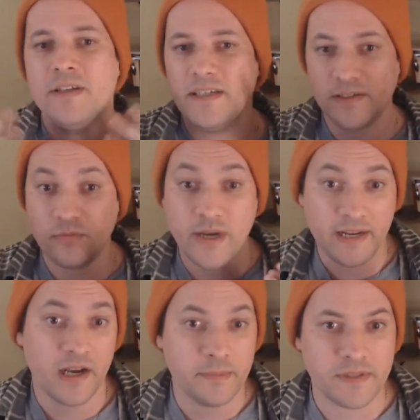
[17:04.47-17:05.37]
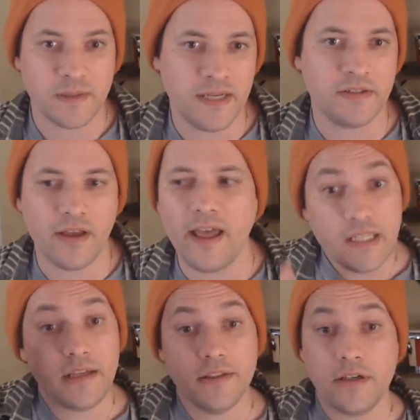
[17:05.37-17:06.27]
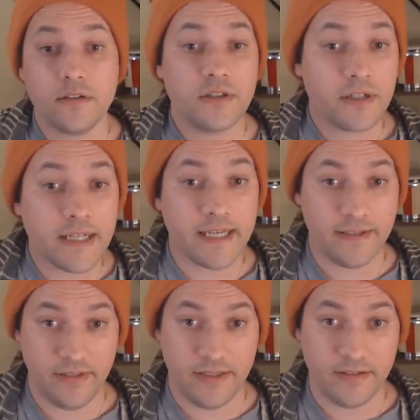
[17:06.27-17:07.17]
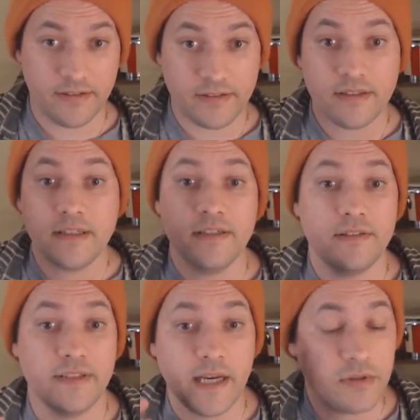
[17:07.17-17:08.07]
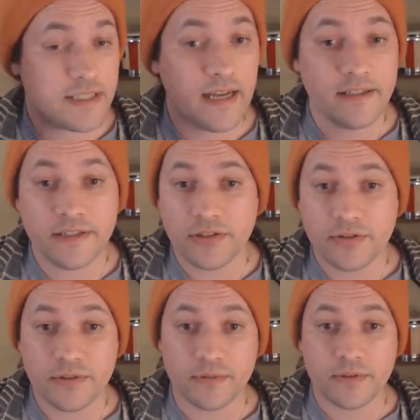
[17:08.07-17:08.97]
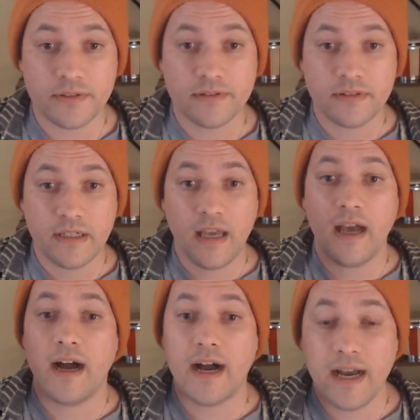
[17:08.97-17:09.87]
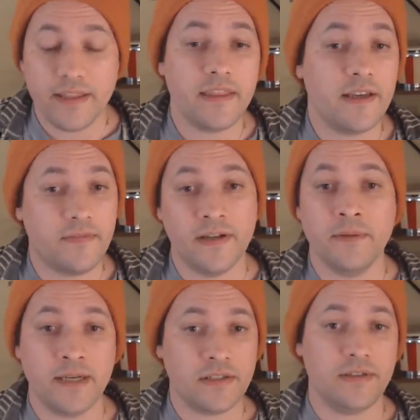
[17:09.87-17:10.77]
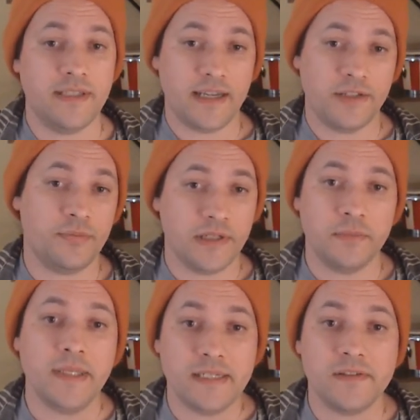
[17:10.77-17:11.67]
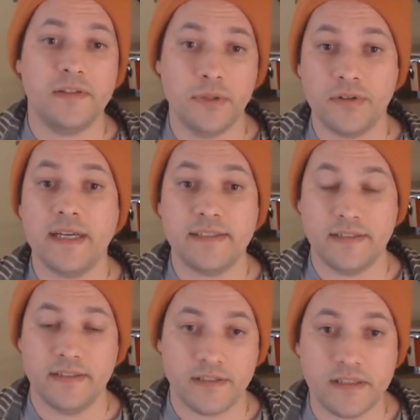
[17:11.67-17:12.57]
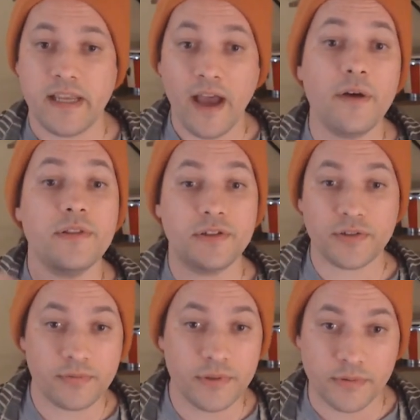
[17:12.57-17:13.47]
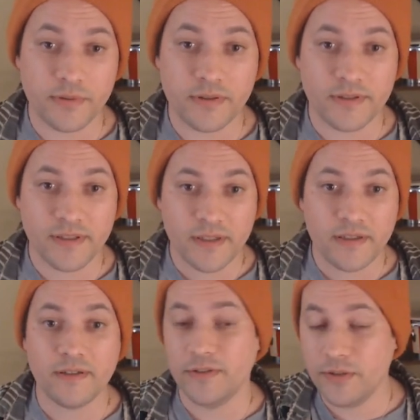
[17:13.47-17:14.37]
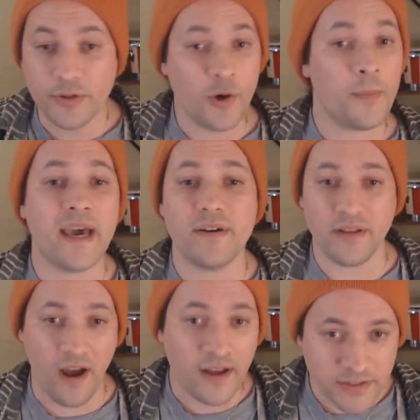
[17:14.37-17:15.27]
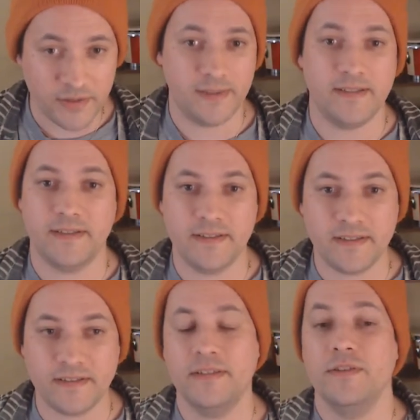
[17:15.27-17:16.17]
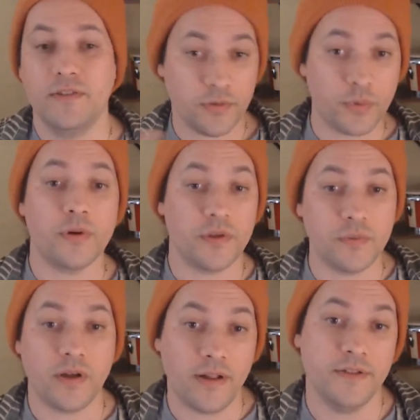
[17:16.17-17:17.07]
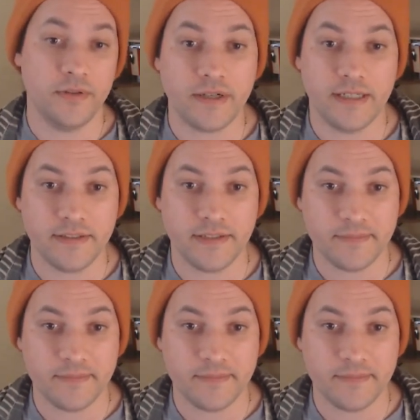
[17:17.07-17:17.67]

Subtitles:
when it comes to mental health. The alternative is that we're telling the truth. I think fundamentally that is what it means to be crazy, is to tell the truth, no matter the consequences. The world will call you crazy.